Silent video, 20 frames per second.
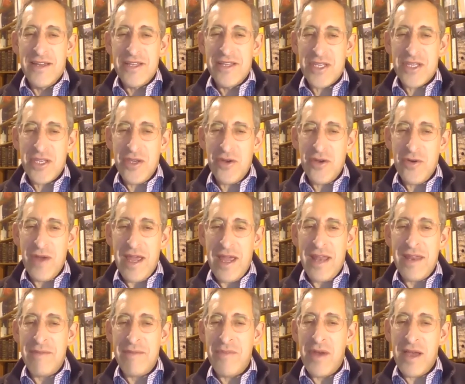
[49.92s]
to
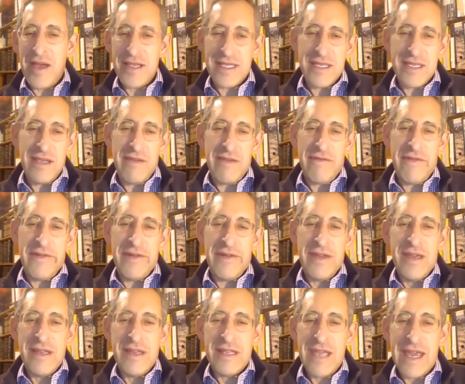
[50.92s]
an immersive,
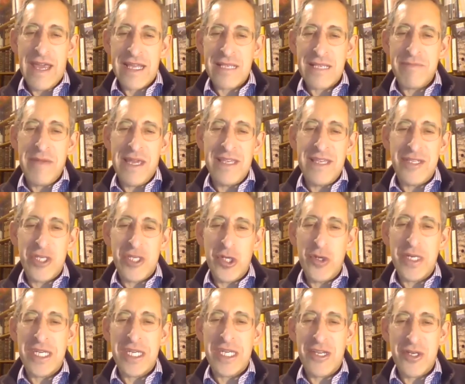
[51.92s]
text-based
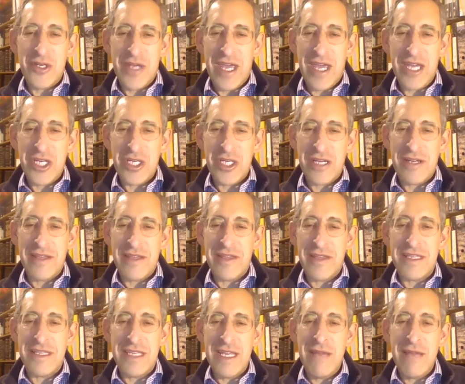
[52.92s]
Jewish education, and
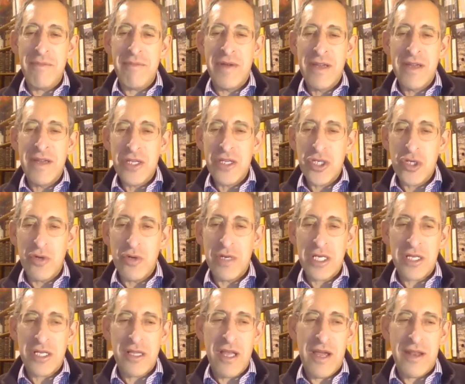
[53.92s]
that deep
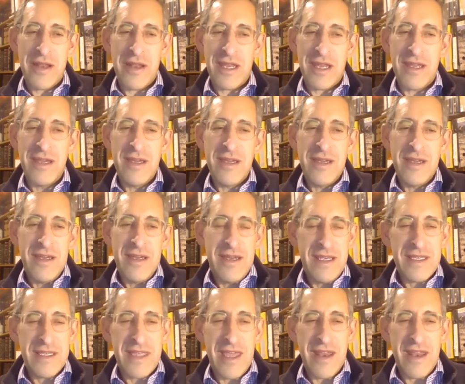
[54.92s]
Jewish learning
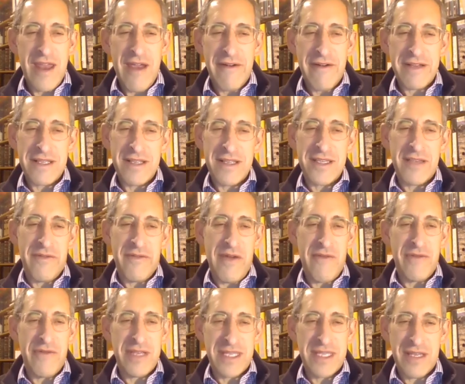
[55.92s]
is the inheritance of
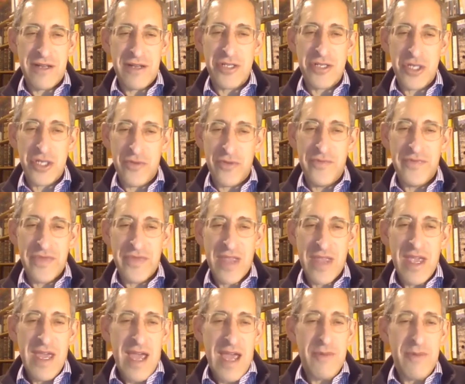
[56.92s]
every single Jew.
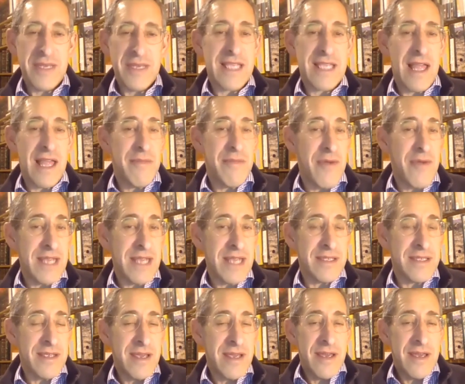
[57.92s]
And we
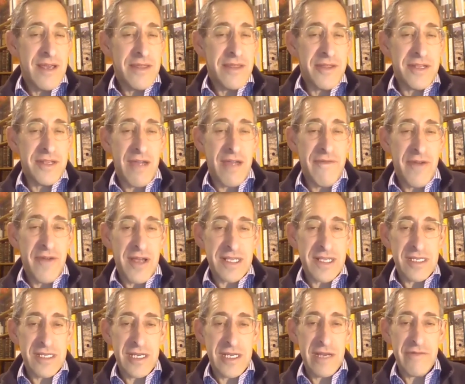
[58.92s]
celebrate the
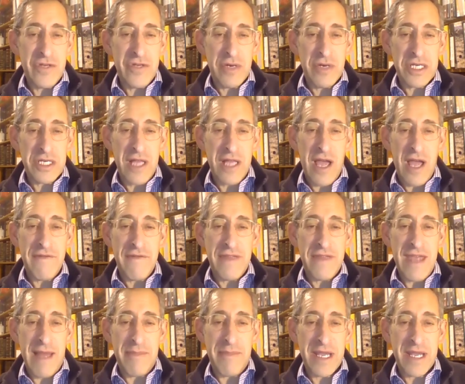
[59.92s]
diversity of Jewish life,
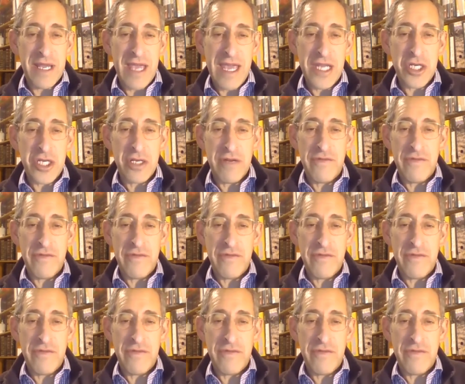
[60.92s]
the application of